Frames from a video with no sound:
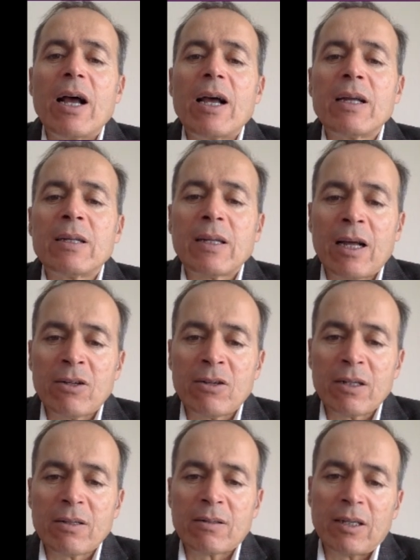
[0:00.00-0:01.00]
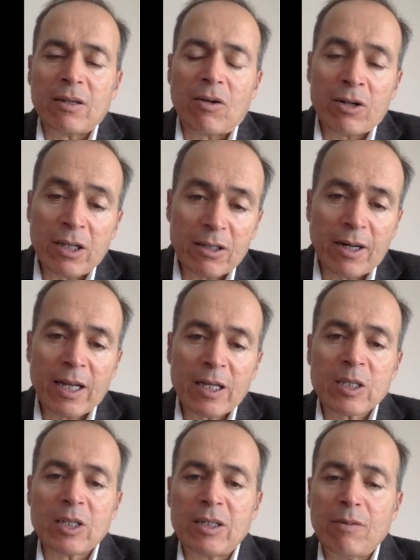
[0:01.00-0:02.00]
and another
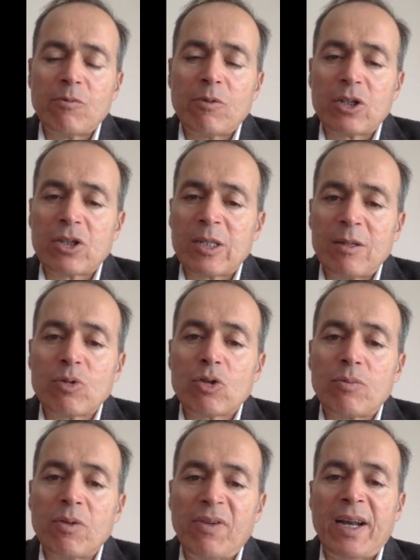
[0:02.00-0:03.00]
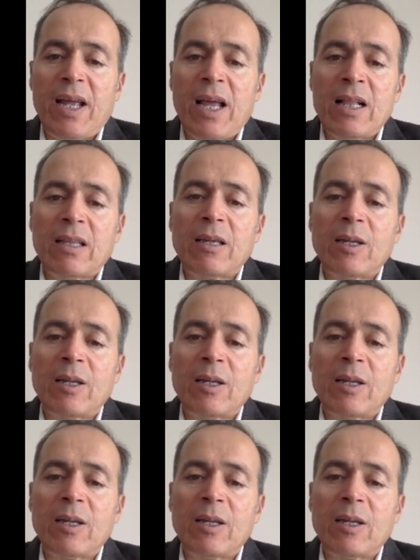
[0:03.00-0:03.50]
extreme, which seems to be very healthy,